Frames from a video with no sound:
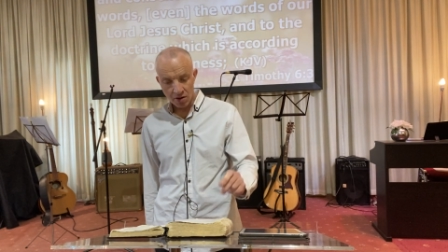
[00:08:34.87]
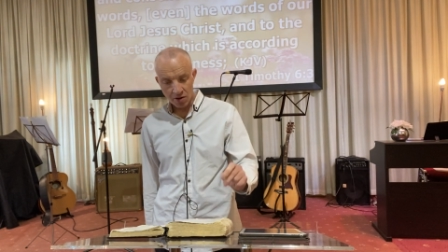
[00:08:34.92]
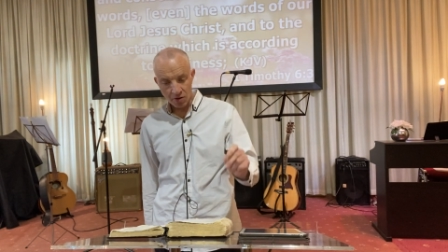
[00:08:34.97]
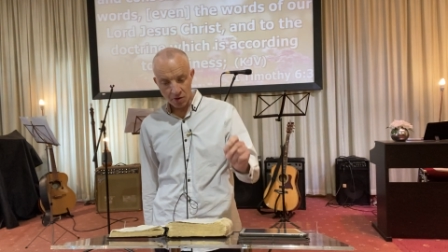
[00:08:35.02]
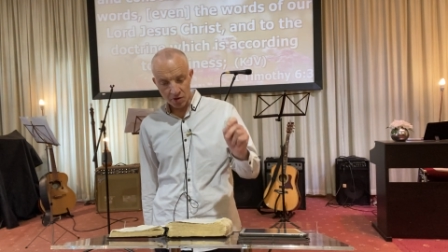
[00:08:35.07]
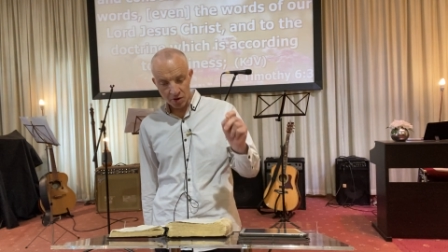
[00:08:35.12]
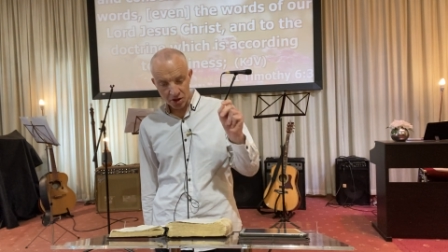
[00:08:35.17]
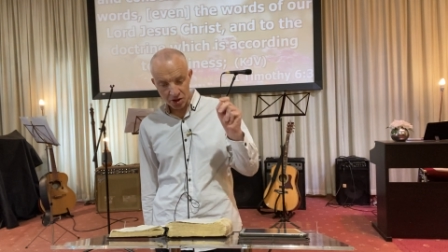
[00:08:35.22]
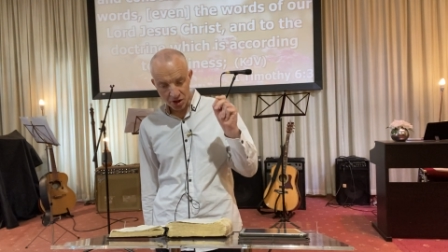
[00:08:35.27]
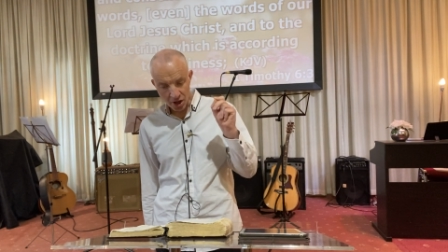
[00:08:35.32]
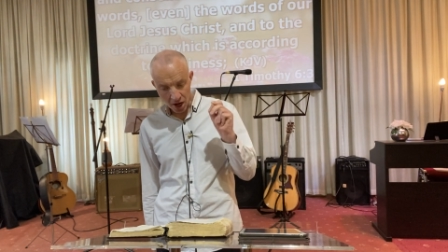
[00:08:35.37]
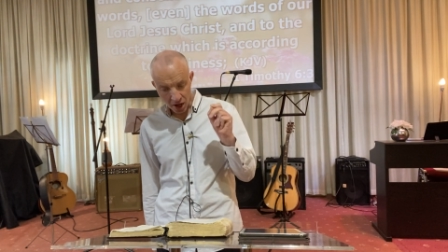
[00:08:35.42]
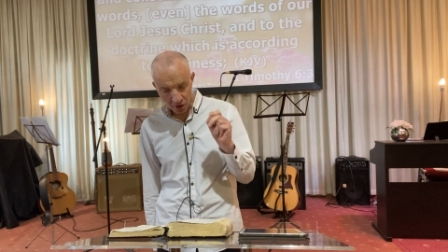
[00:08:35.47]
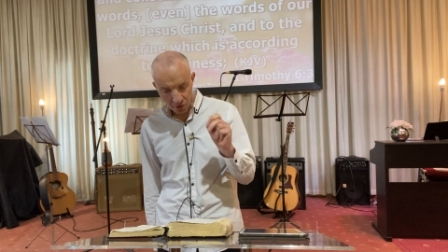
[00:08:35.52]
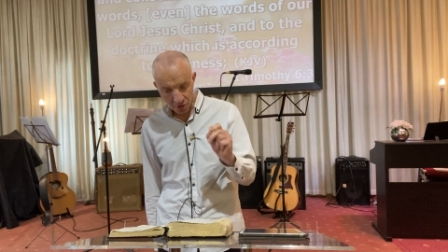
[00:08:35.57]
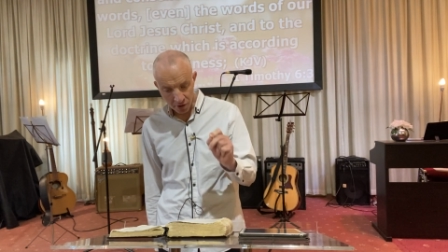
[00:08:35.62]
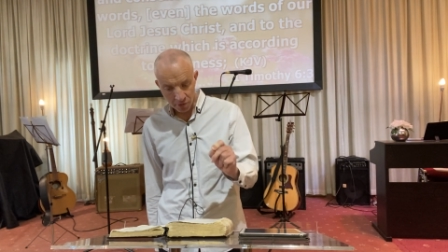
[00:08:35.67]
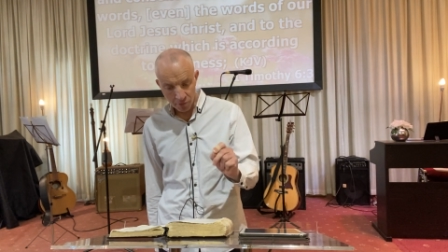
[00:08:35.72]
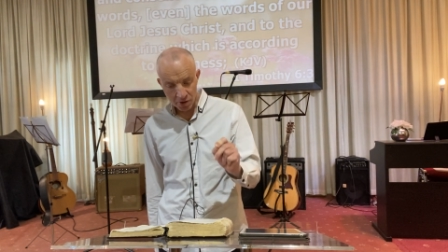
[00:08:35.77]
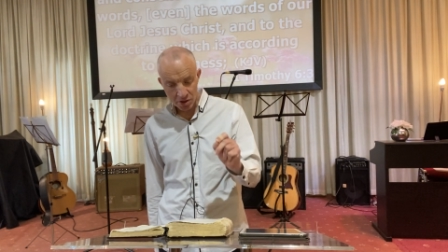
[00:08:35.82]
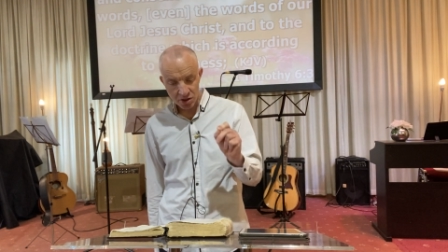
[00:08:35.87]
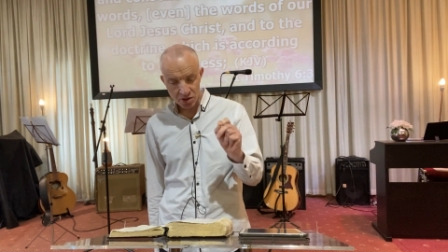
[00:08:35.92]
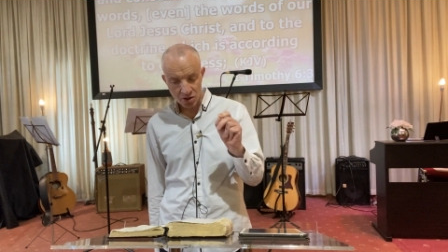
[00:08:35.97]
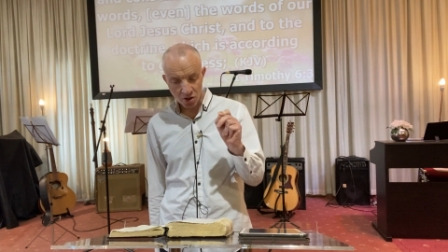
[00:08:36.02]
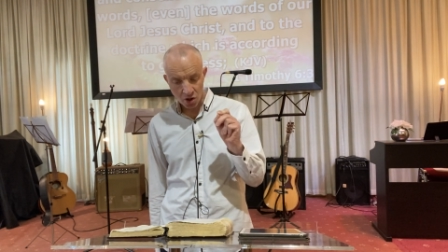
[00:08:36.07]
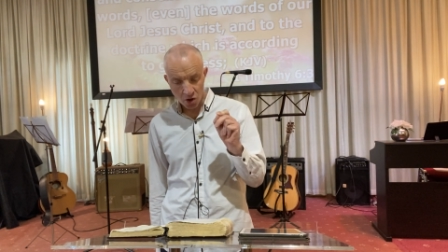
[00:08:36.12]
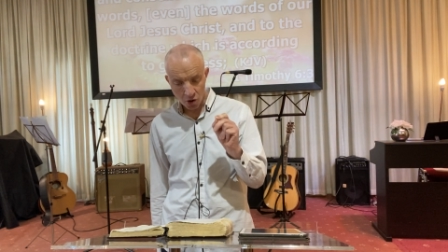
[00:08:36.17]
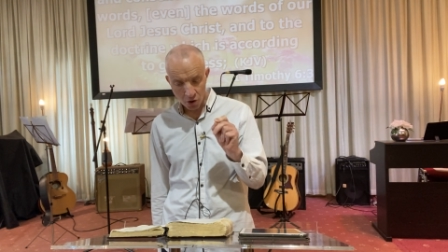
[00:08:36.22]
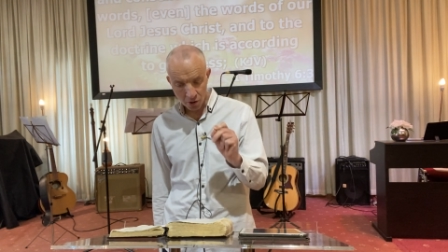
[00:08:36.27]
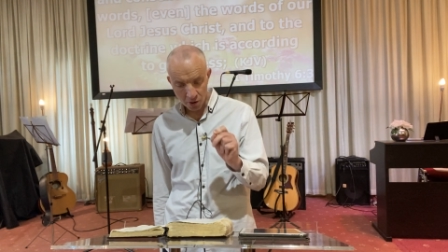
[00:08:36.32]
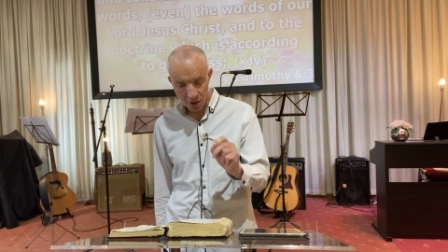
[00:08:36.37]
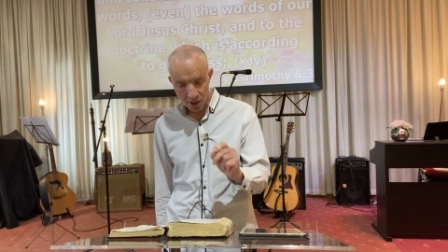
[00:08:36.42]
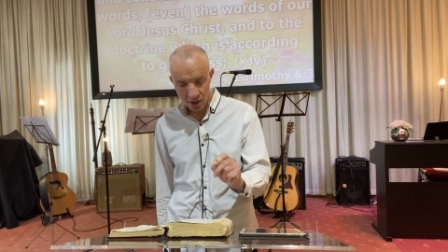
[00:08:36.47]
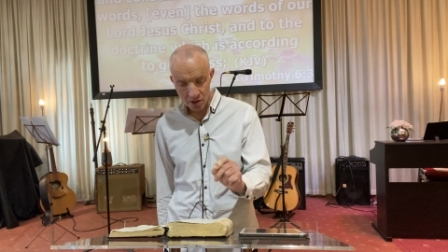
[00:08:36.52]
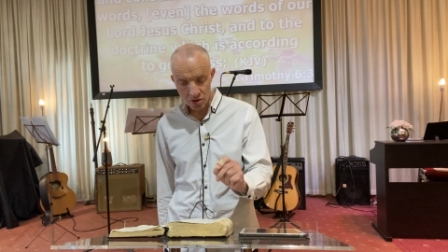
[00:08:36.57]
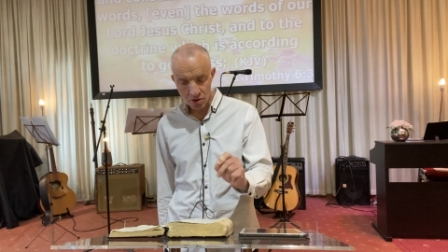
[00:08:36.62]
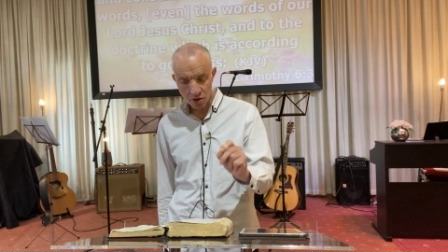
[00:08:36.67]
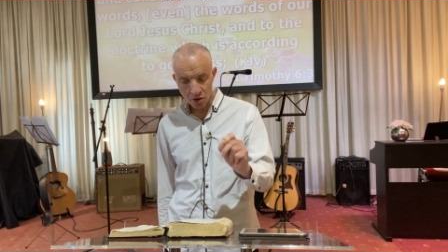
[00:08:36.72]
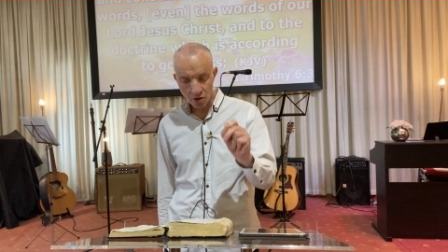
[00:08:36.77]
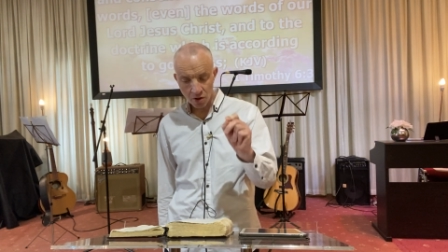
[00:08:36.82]
or the doctrine which is
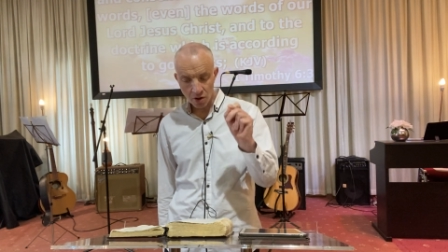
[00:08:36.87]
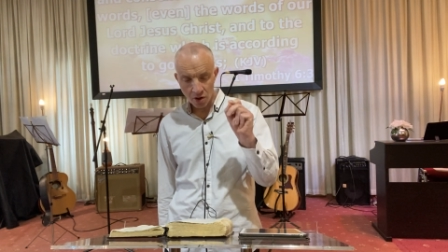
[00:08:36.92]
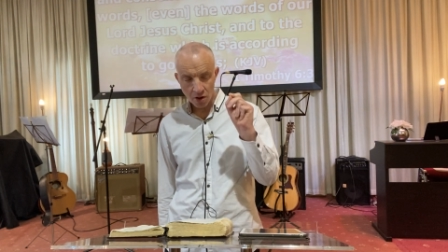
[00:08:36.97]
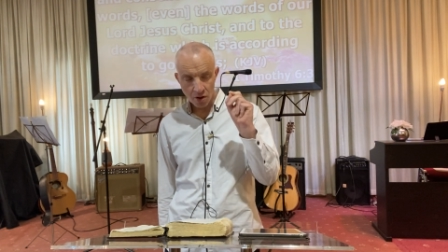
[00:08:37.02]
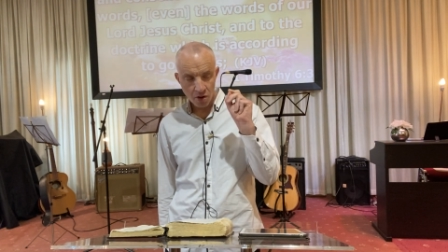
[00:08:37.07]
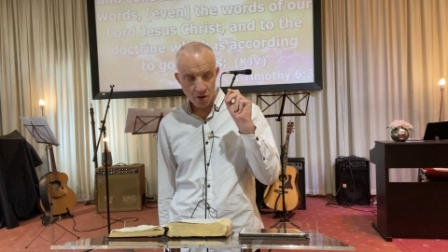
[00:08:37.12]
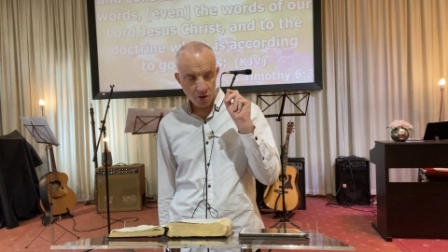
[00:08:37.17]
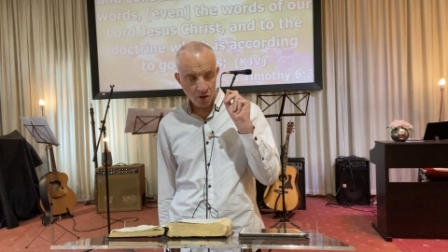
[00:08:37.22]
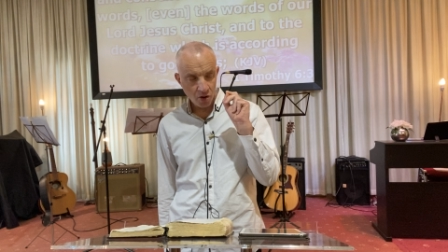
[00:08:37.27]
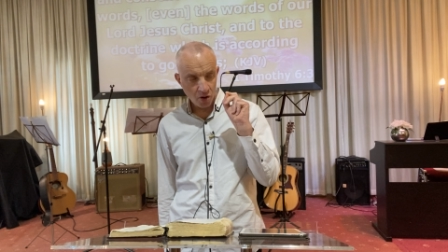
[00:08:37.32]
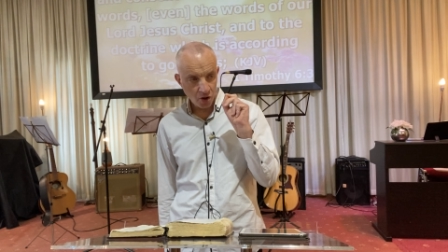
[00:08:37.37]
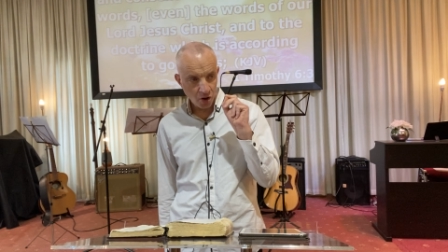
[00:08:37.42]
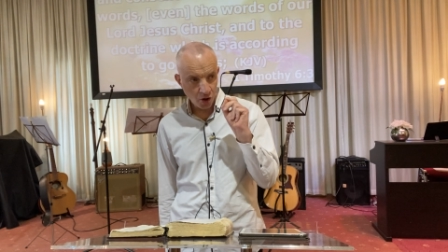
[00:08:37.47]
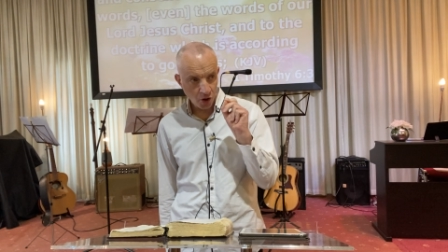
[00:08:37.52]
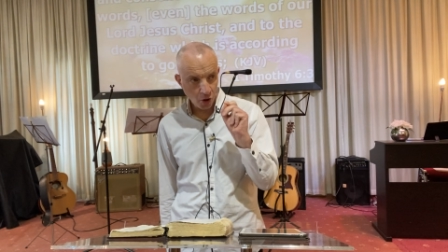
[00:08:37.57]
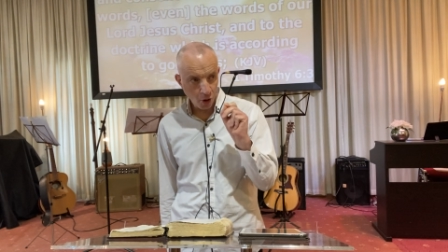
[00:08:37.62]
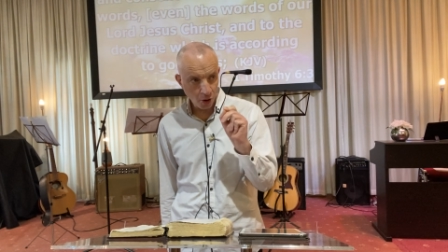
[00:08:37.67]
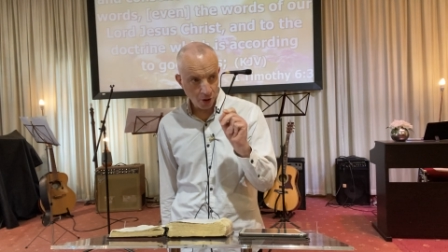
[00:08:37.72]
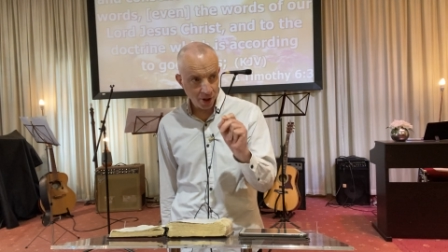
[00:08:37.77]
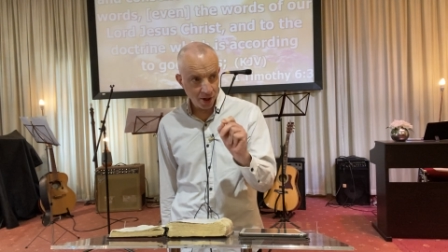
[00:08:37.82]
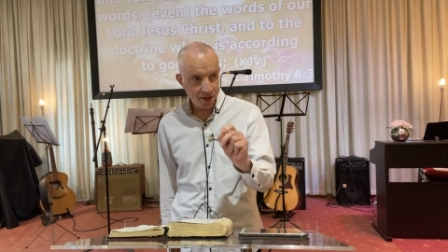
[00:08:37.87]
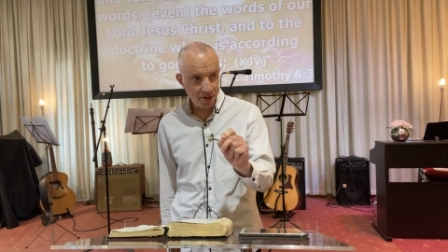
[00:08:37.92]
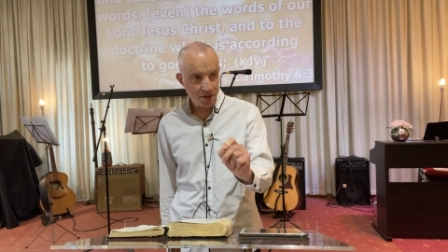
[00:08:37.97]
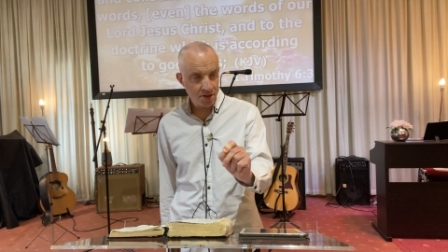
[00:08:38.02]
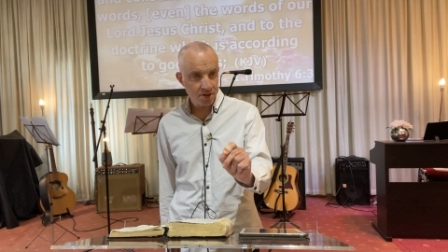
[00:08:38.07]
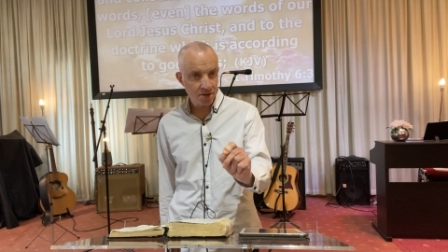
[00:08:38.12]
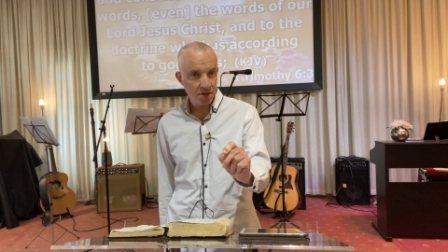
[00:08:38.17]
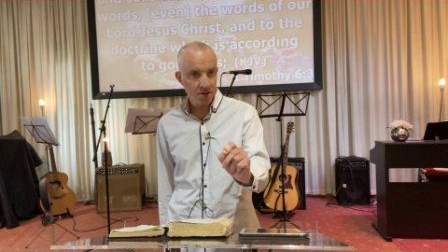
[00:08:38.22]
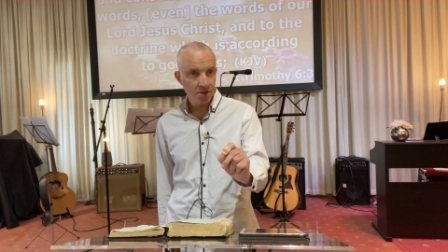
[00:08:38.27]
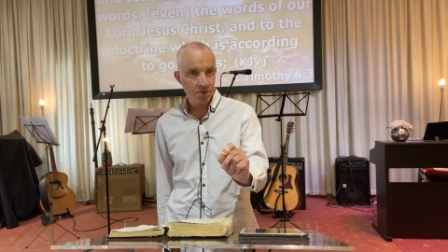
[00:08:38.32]
according to godliness.